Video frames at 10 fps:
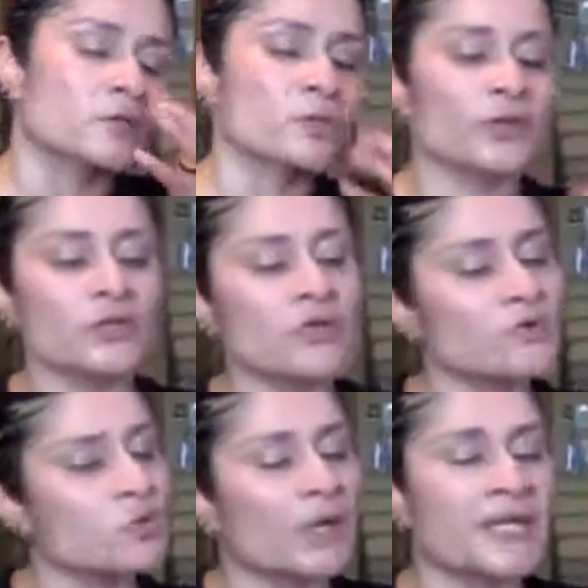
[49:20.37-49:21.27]
So we're going to do
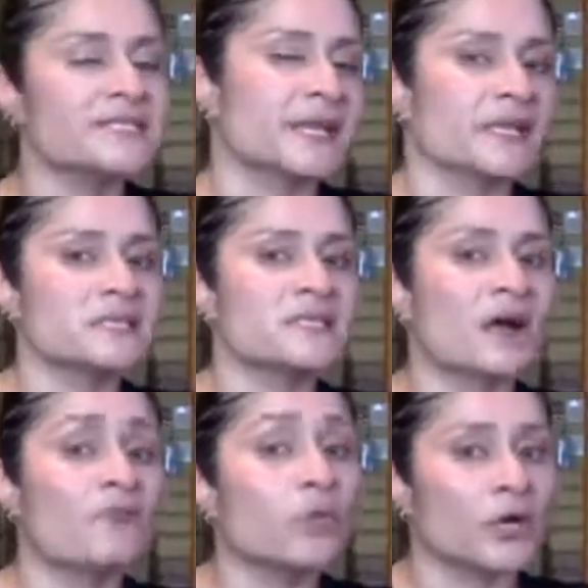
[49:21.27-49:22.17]
20 seconds
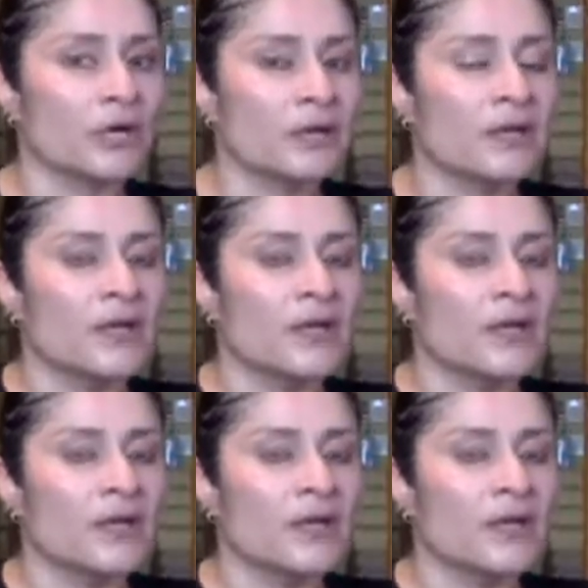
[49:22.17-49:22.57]
of work,